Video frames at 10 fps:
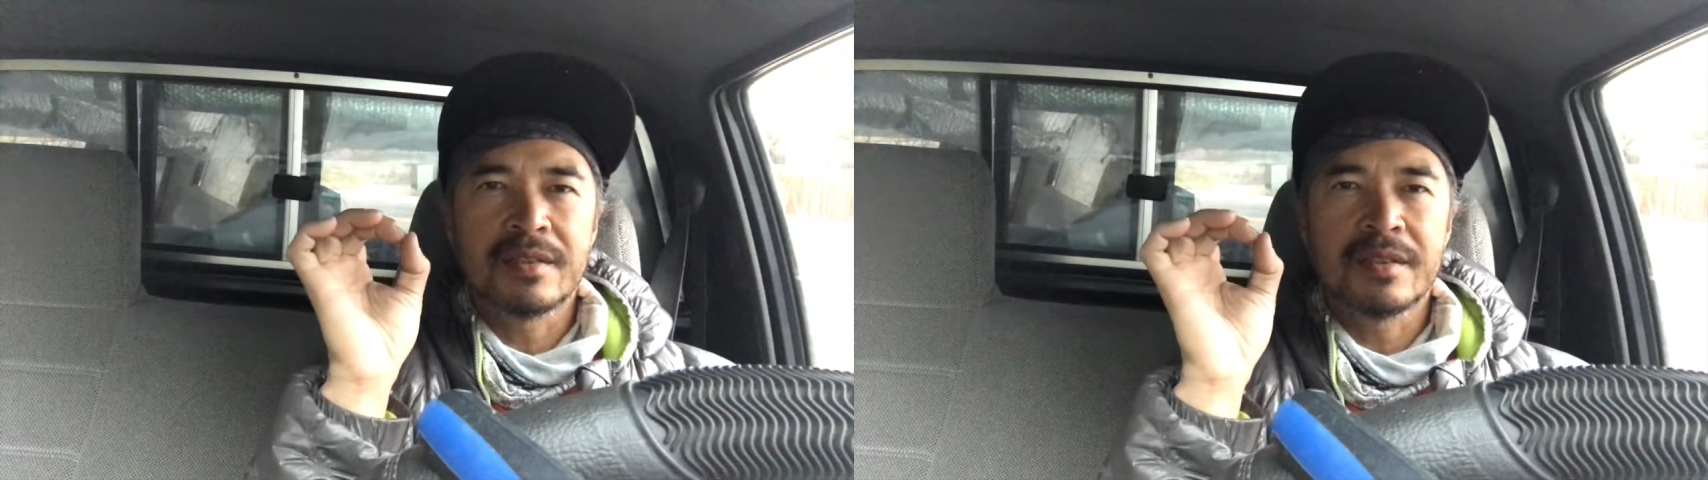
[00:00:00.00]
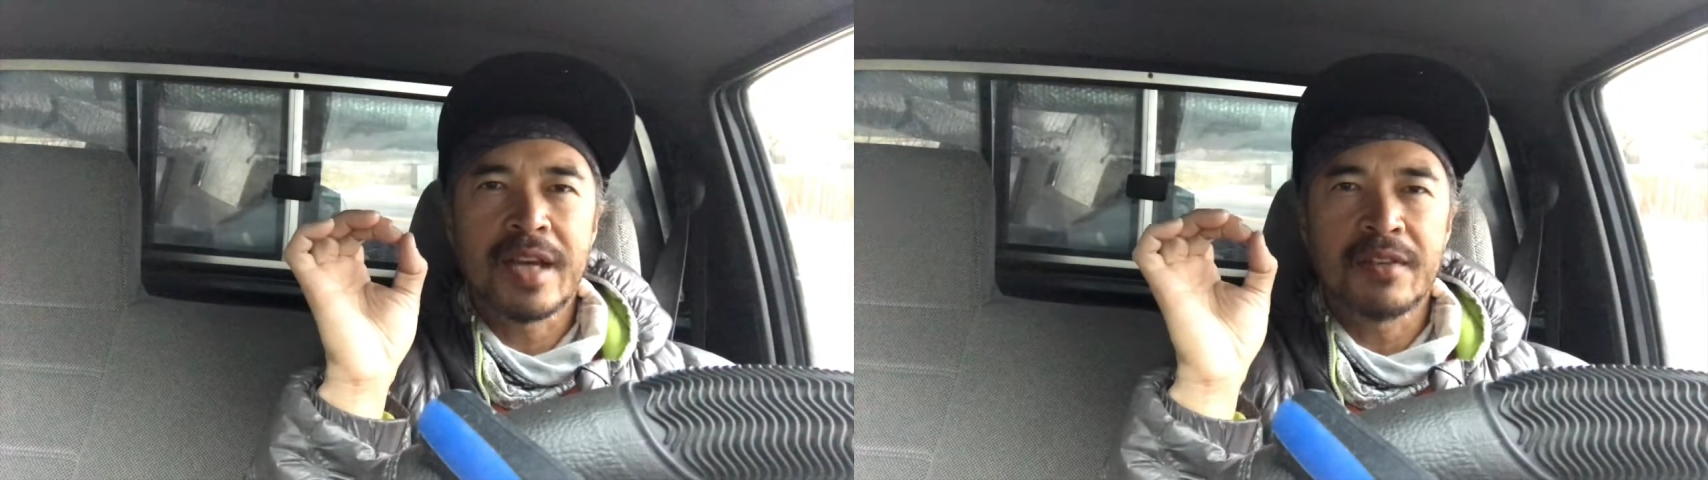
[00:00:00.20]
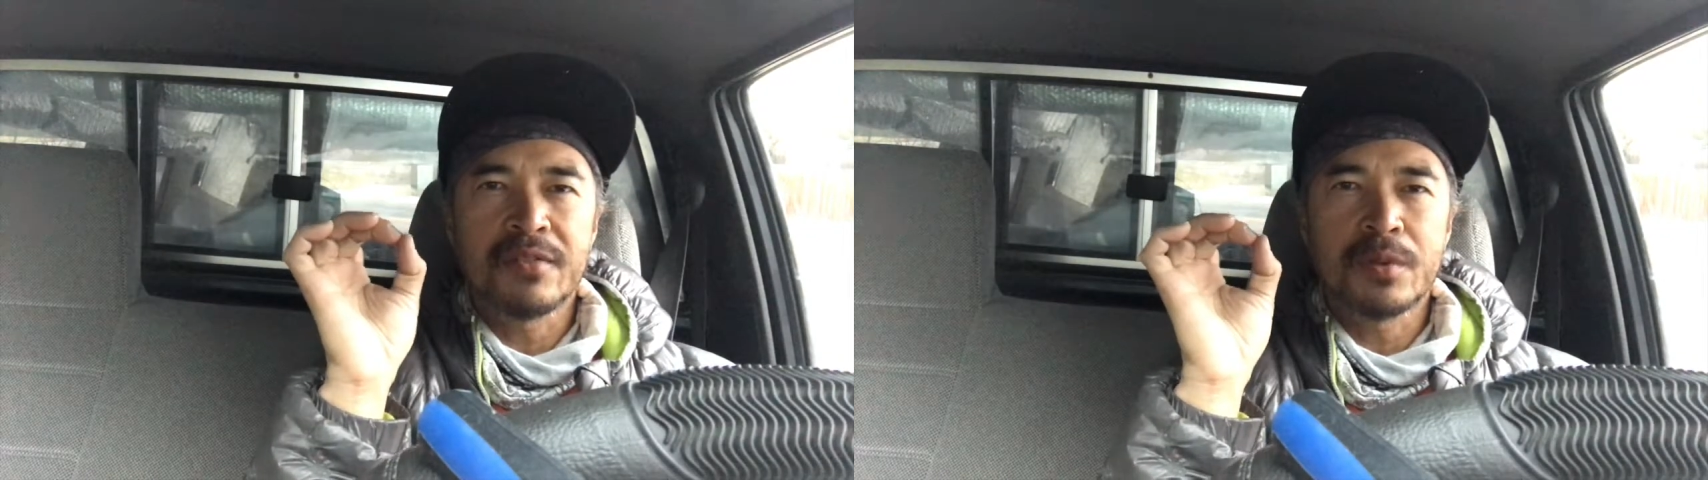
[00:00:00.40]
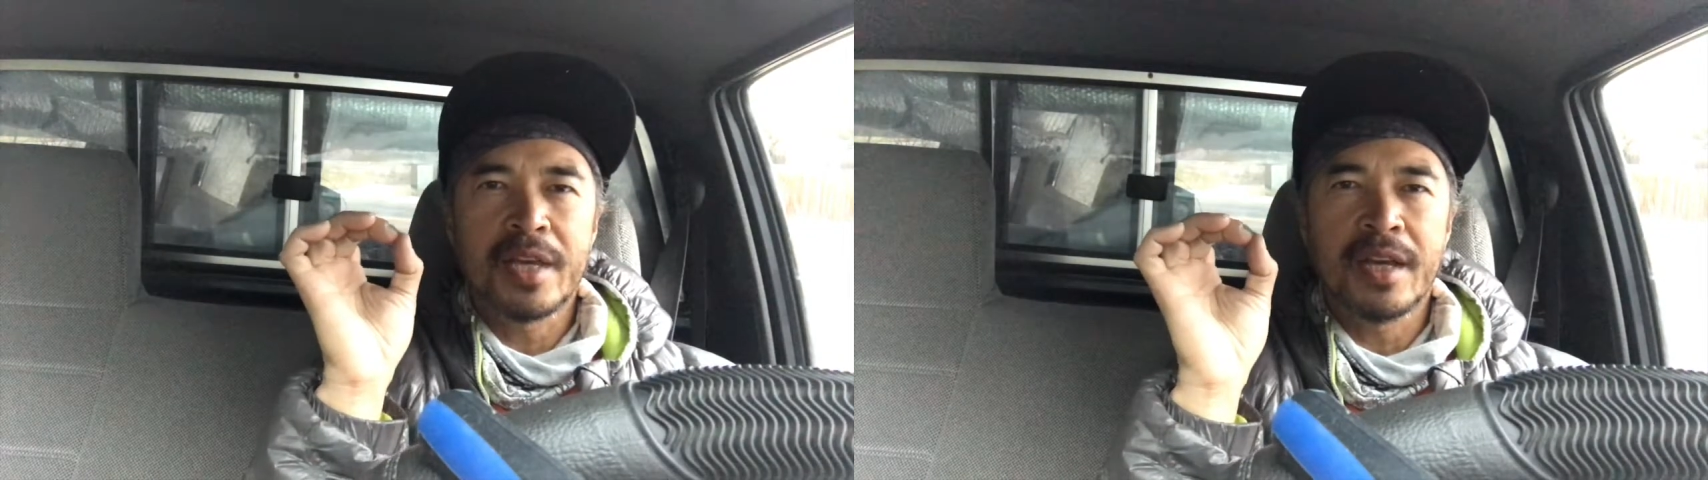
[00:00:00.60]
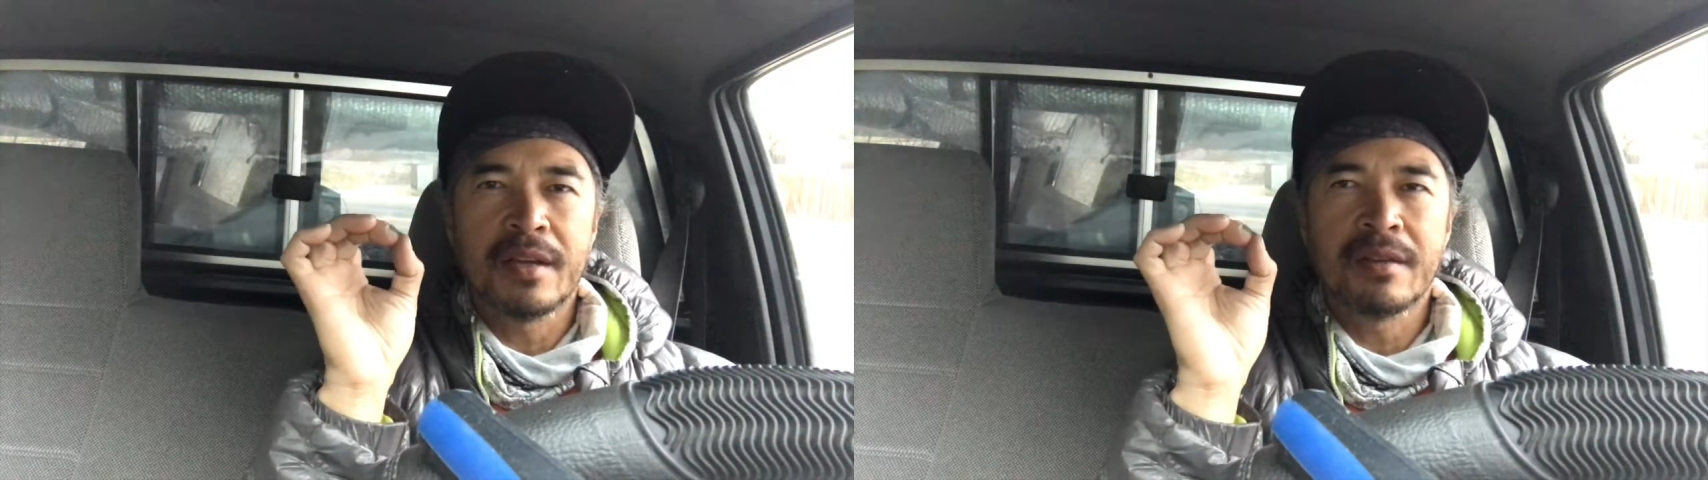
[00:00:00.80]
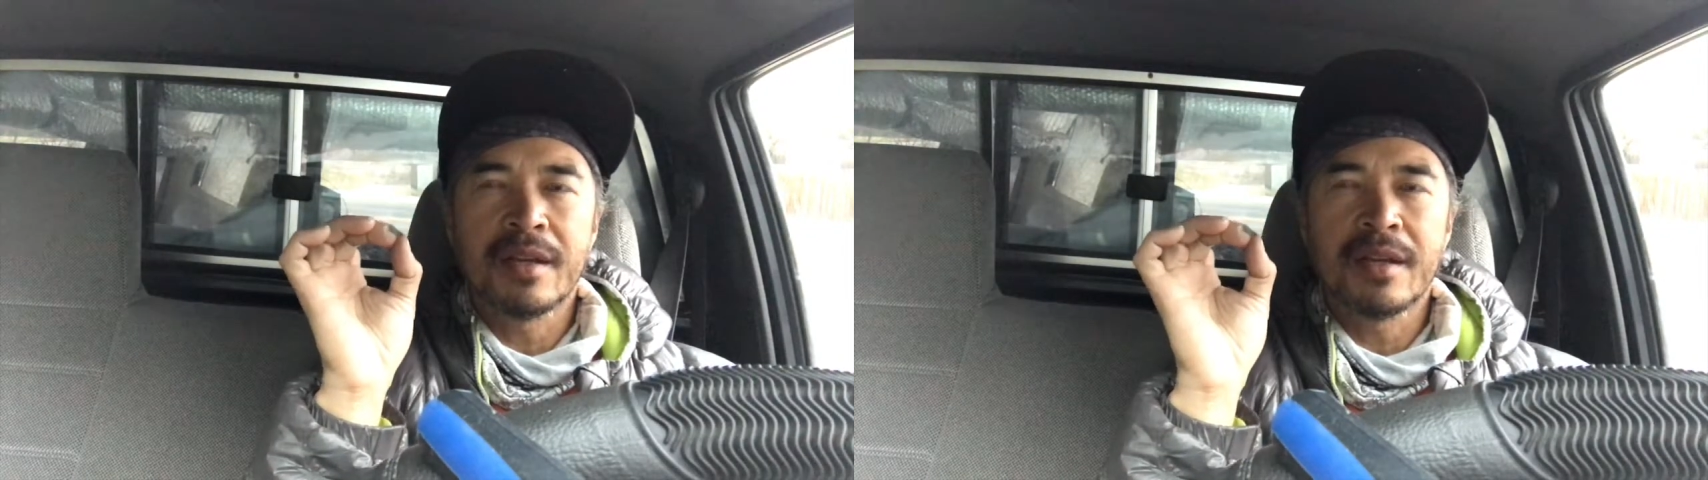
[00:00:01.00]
cat food can,